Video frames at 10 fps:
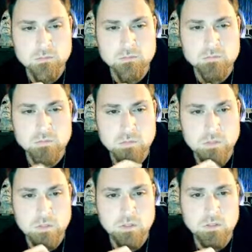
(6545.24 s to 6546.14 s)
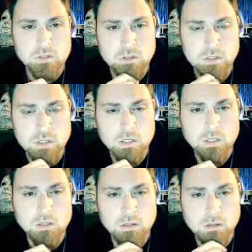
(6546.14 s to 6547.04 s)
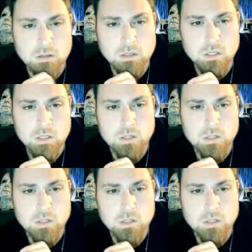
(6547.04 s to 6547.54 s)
else to watch. Let's watch Halloween 3.